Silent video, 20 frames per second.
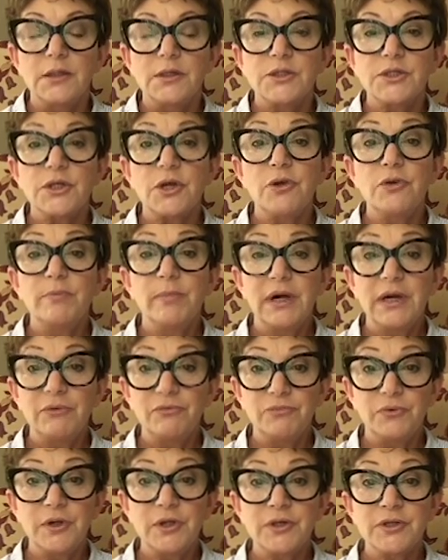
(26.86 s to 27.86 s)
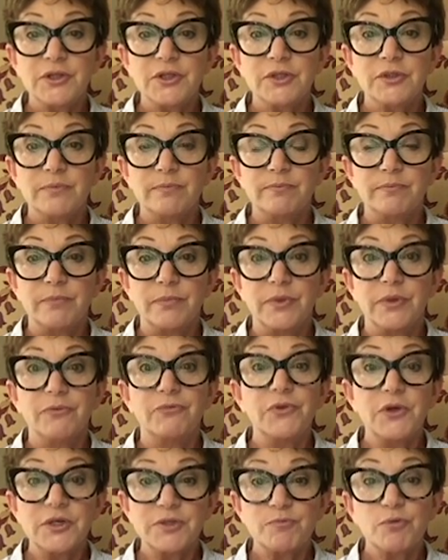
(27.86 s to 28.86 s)
So the
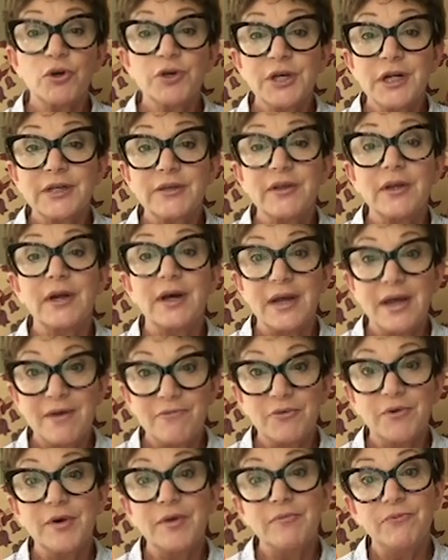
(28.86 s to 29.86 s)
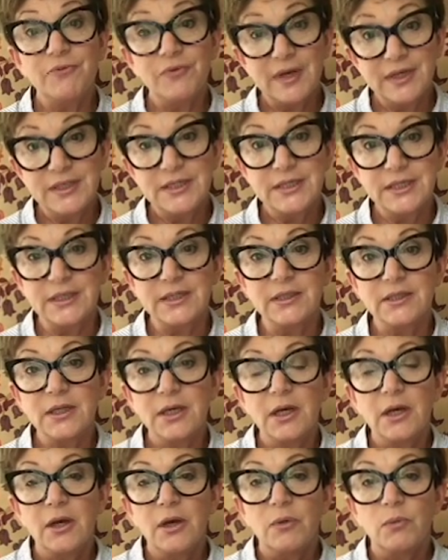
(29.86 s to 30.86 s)
first product that I ever invented
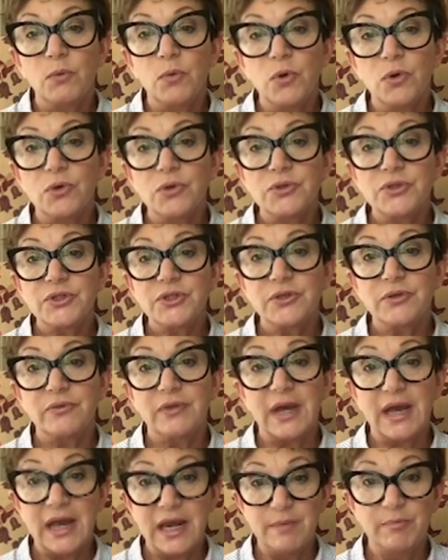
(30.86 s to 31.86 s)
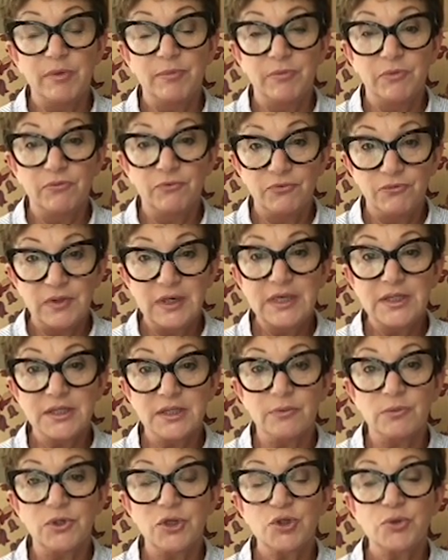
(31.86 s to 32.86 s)
was the Haberman
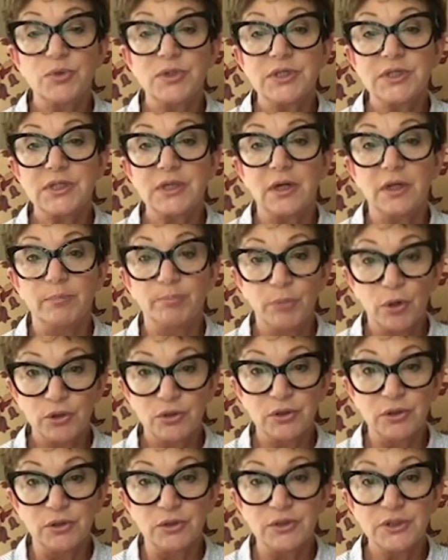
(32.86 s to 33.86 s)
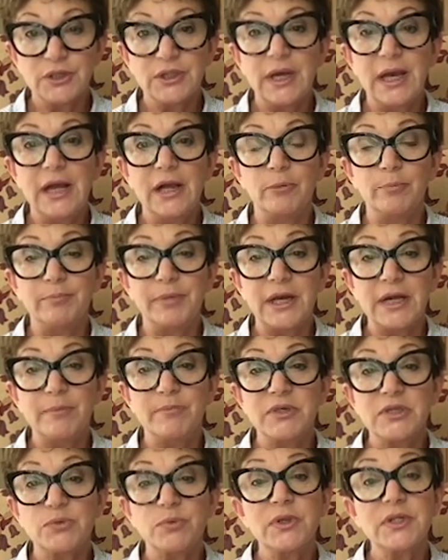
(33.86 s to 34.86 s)
feeder, which was a bottle to help
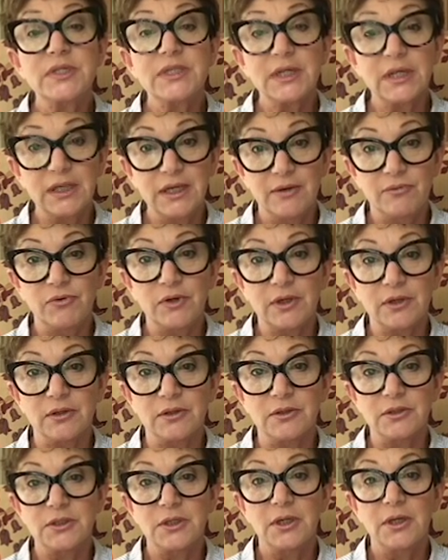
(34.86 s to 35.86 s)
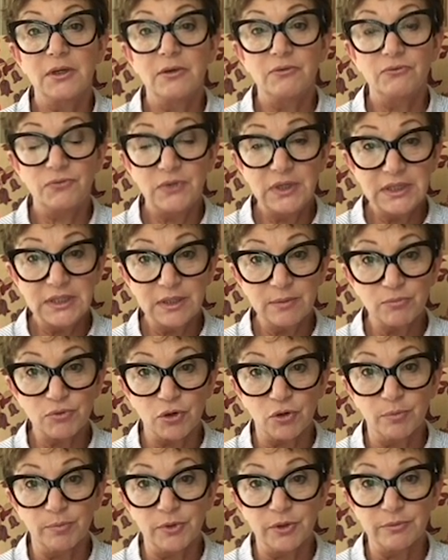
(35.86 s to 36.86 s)
babies with significant feeding
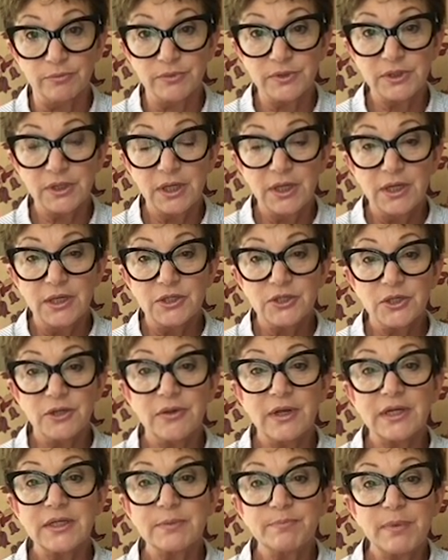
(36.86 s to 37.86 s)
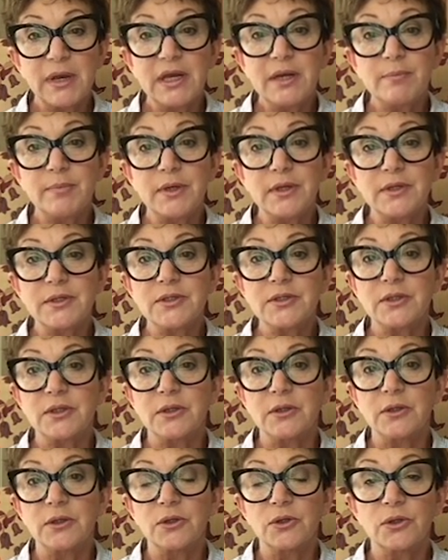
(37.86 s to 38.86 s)
problems. So that's babies
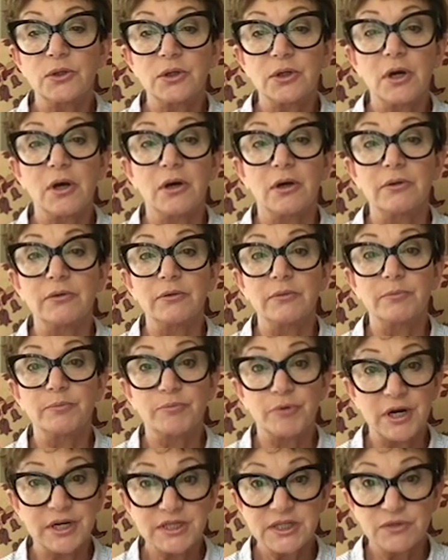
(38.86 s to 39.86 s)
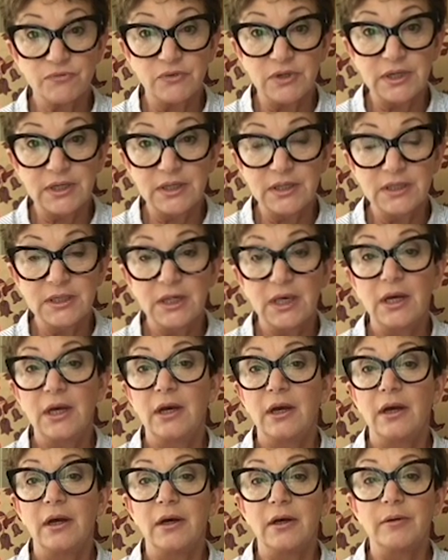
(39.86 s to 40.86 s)
that can't breastfeed
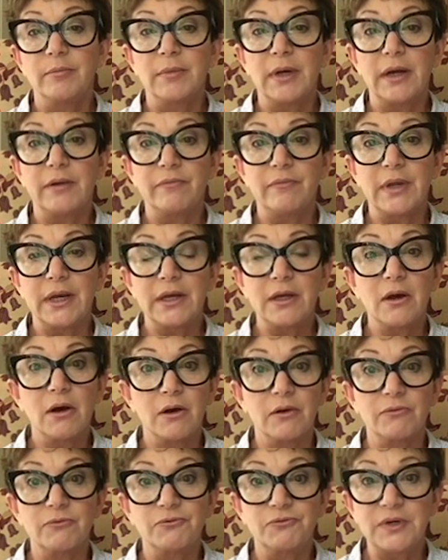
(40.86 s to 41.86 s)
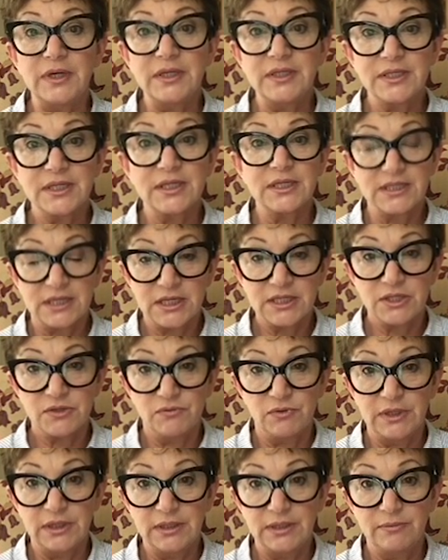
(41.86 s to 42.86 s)
and they can't feed
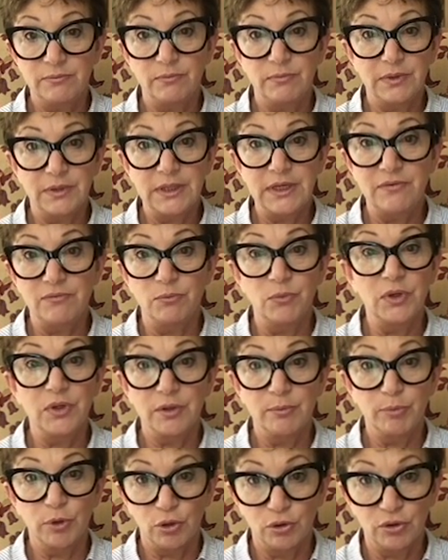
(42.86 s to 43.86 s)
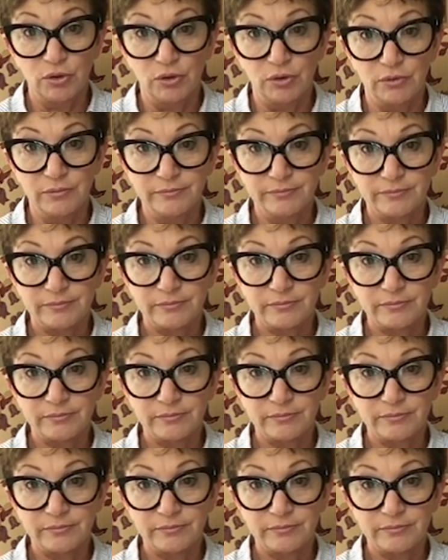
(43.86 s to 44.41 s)
successfully even with a bottle.